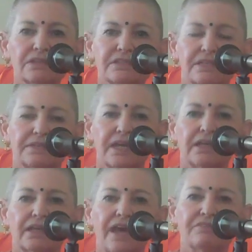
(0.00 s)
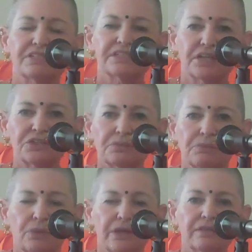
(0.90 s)
else that they can have a center
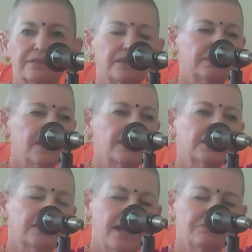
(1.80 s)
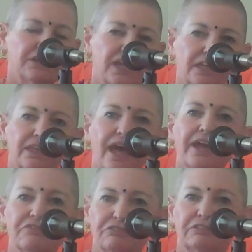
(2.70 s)
point that they can navigate
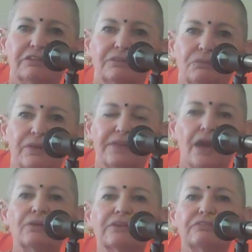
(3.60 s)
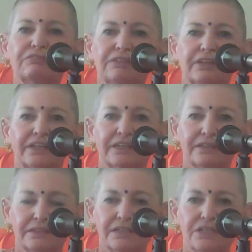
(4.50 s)
life without feeling
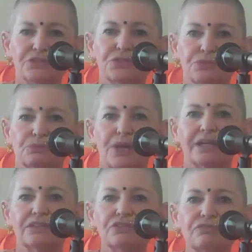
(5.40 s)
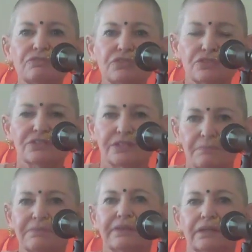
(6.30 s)
the need to run to
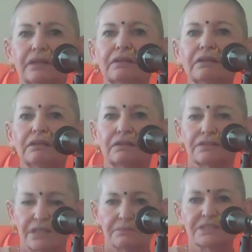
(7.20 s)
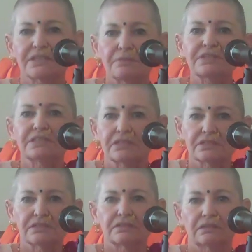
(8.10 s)
something, some
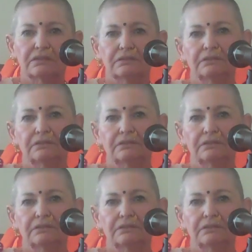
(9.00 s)
substance.